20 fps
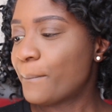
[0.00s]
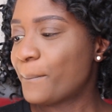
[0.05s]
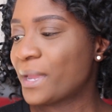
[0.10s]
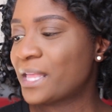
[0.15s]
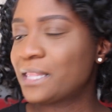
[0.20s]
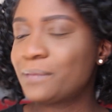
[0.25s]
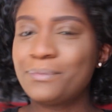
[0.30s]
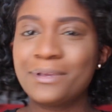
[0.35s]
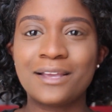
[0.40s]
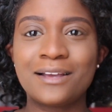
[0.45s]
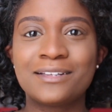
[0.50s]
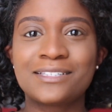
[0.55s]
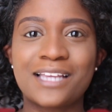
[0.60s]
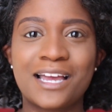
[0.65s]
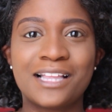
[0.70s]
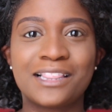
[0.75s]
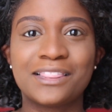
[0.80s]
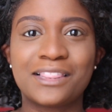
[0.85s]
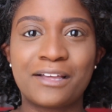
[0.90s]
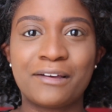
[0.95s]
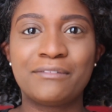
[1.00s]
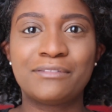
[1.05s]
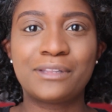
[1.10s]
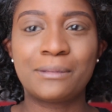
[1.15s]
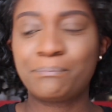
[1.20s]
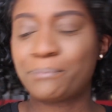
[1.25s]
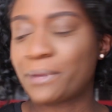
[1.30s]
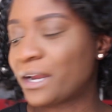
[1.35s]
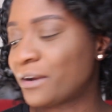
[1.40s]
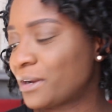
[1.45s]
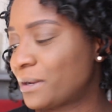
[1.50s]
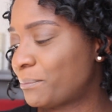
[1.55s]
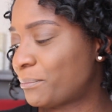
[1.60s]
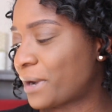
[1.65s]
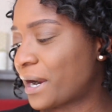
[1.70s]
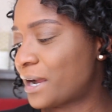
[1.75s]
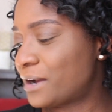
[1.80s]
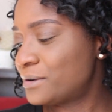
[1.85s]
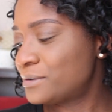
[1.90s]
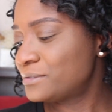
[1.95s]
mainly because I love the berry
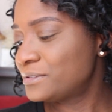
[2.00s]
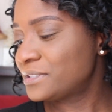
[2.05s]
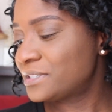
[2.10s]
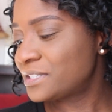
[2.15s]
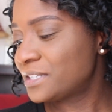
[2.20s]
browns